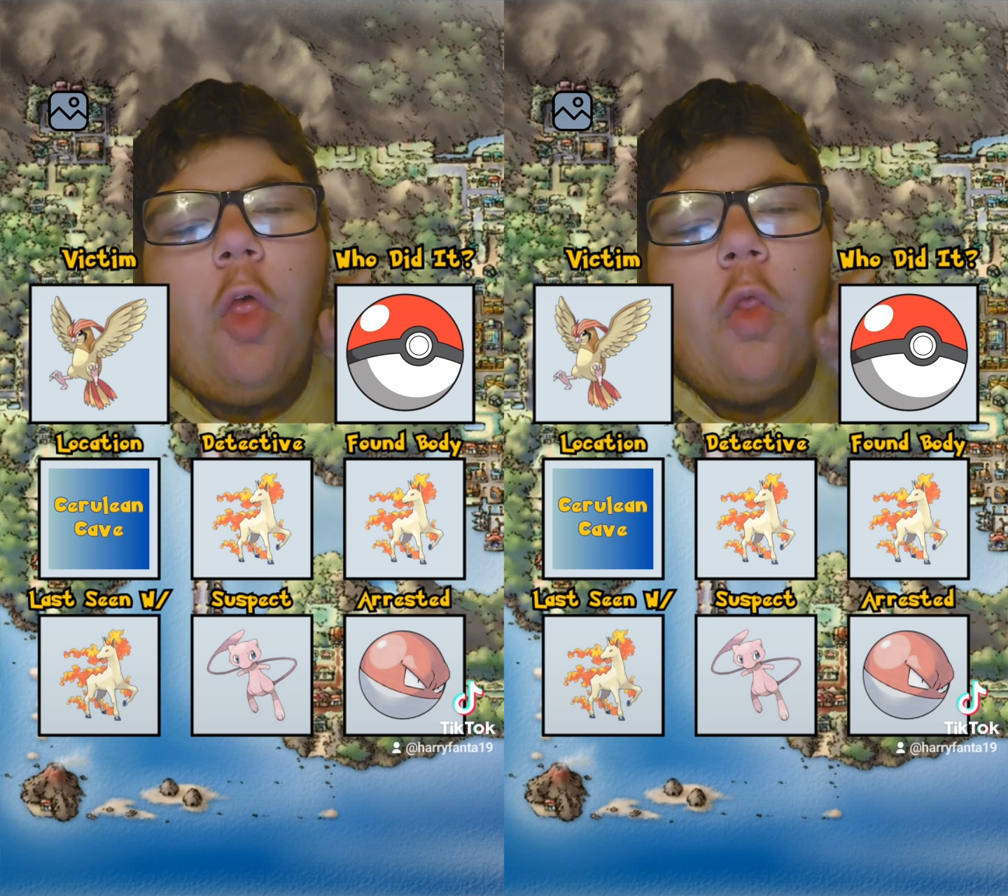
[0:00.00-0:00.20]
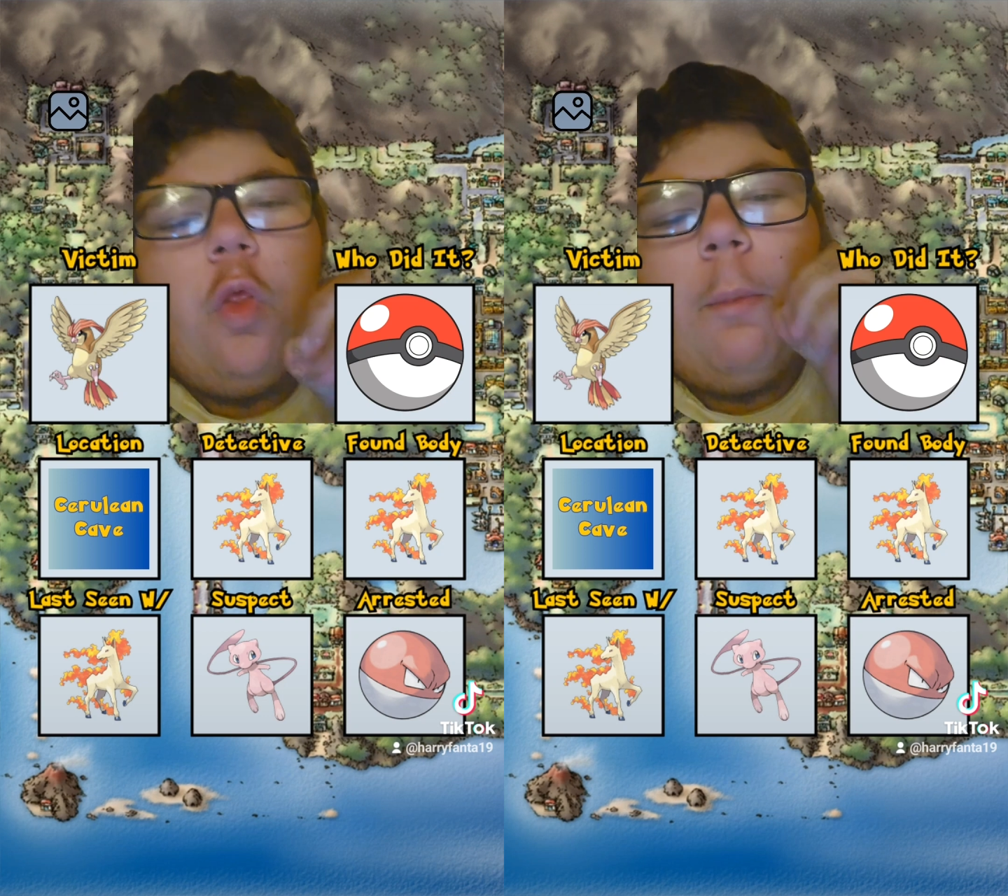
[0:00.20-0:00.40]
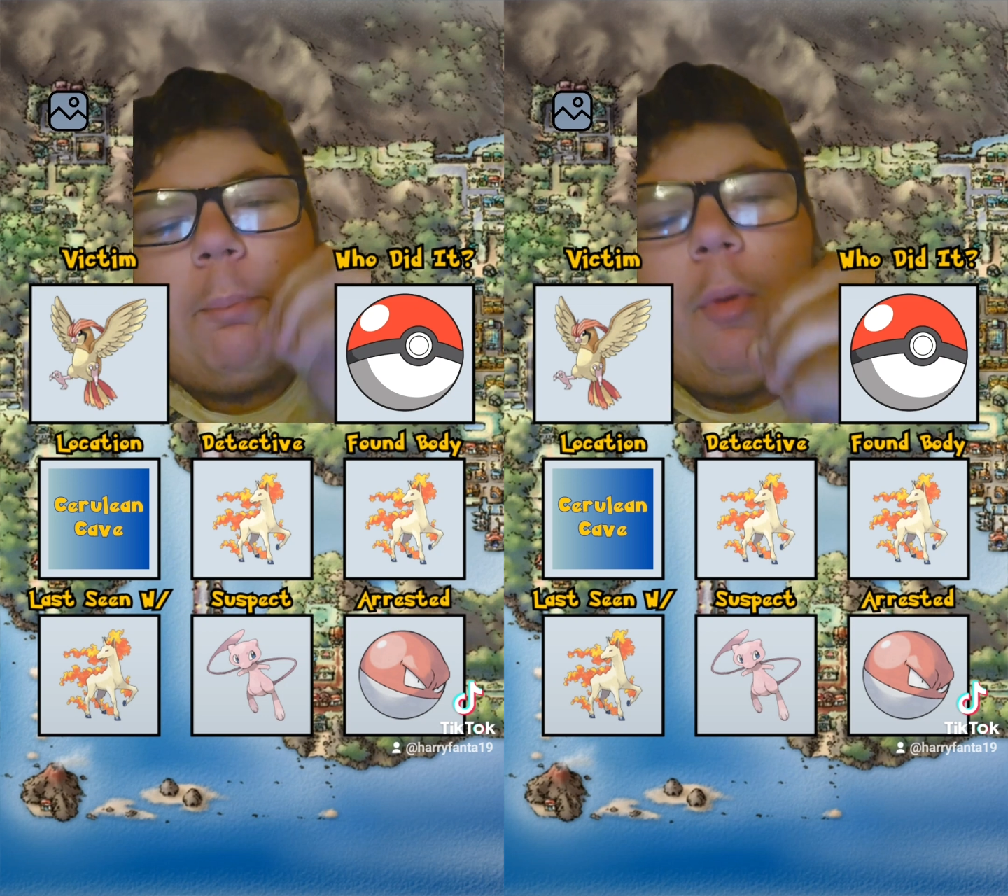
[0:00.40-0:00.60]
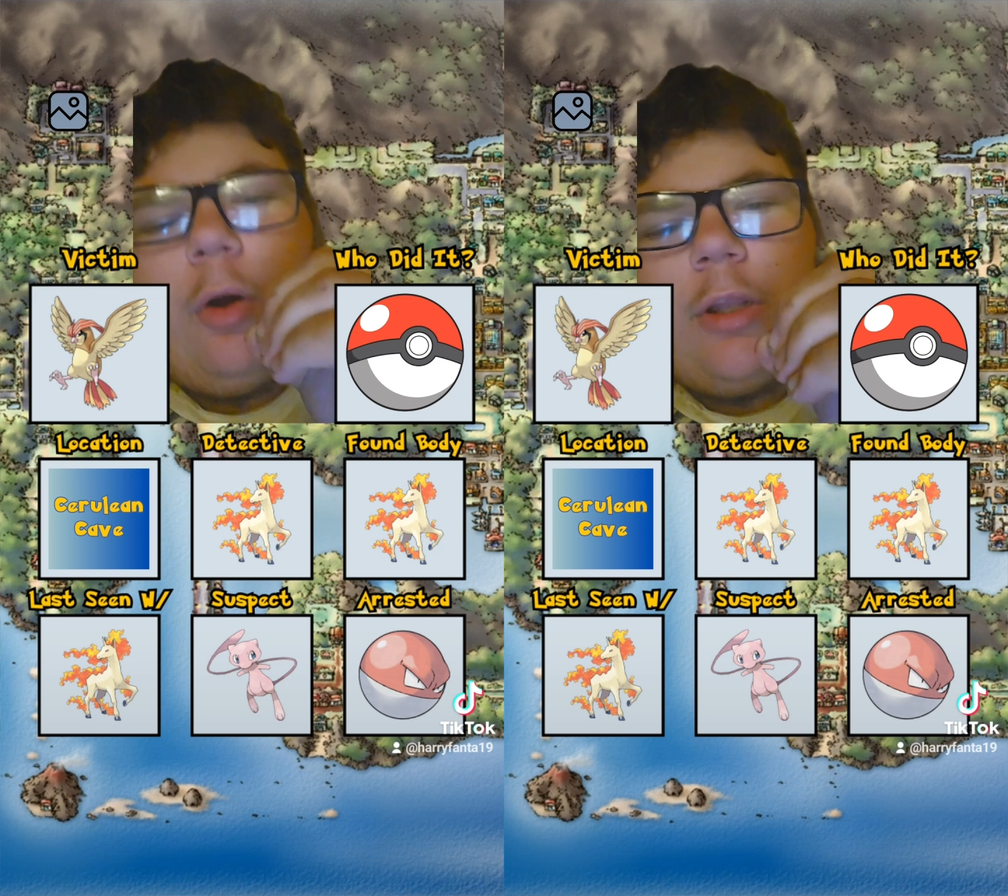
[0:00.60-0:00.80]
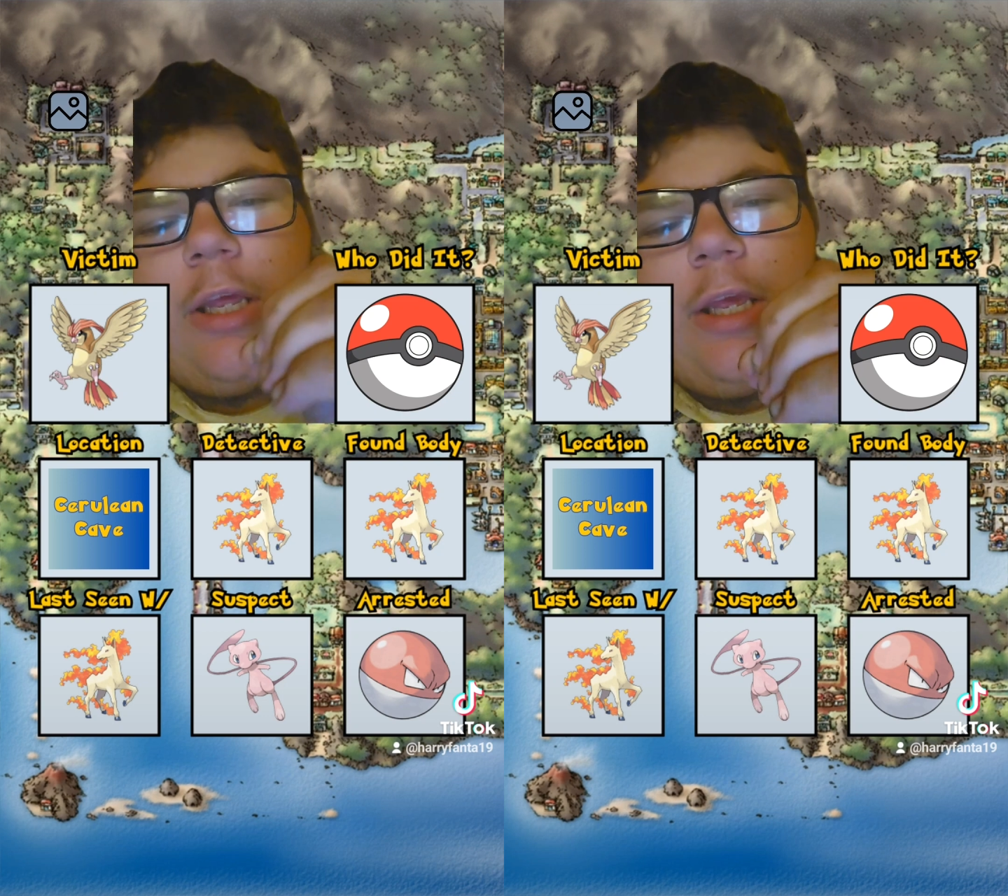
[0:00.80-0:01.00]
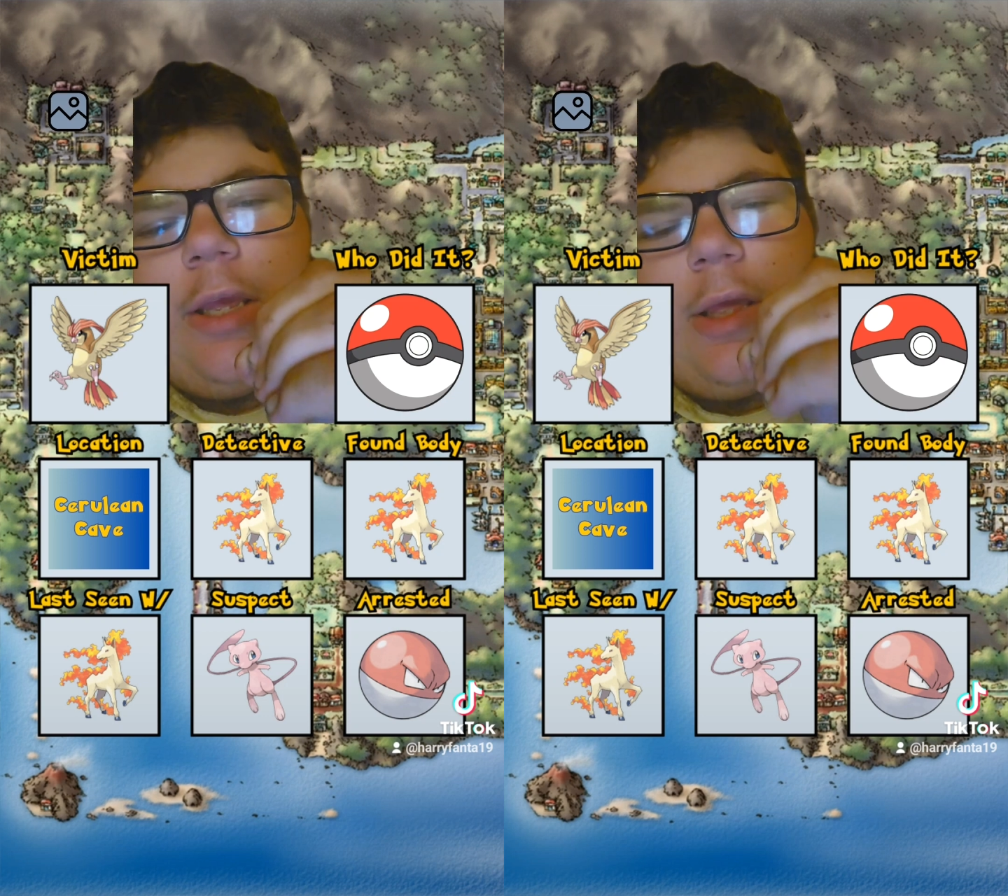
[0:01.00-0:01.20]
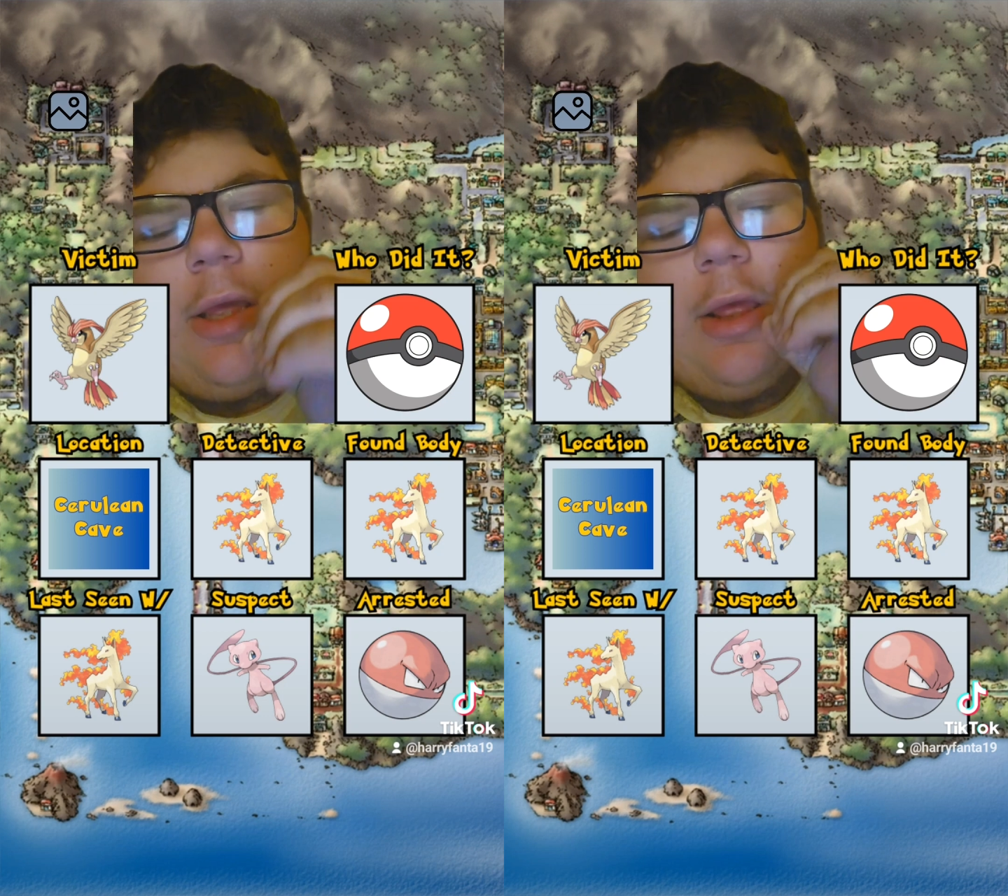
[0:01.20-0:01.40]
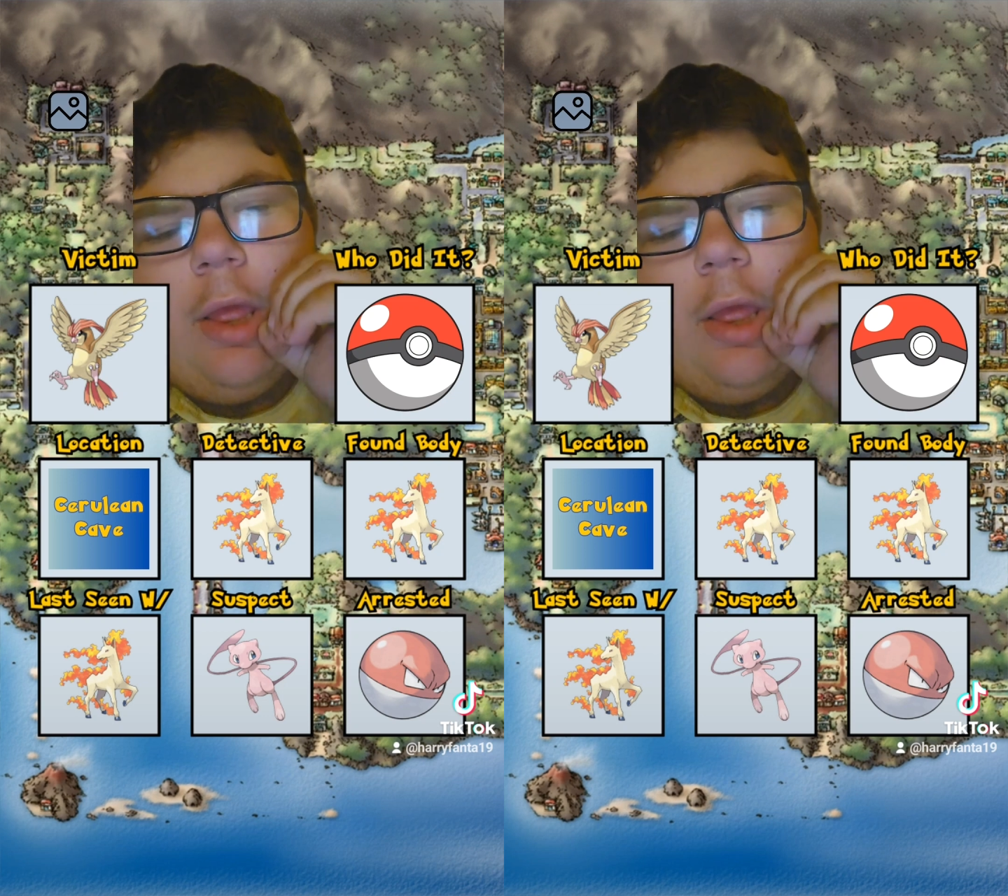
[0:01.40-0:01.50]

the body